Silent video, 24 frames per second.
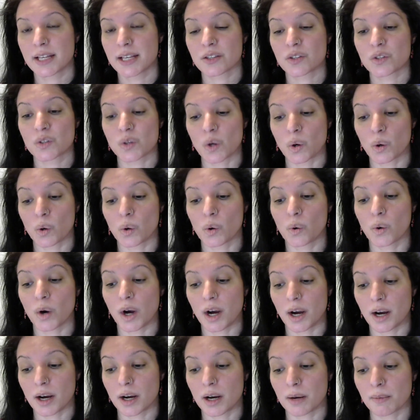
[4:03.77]
So
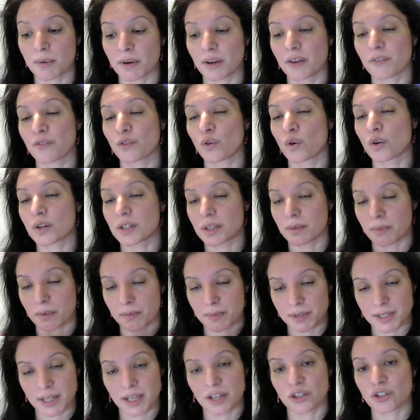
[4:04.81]
um, I'll get
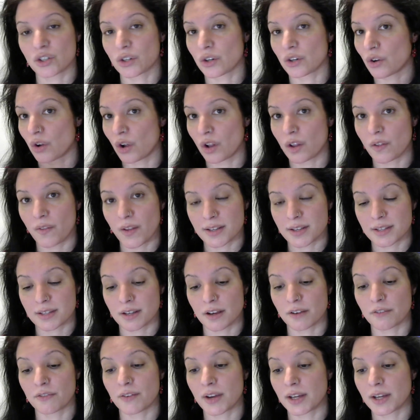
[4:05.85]
supplementation and all that stuff.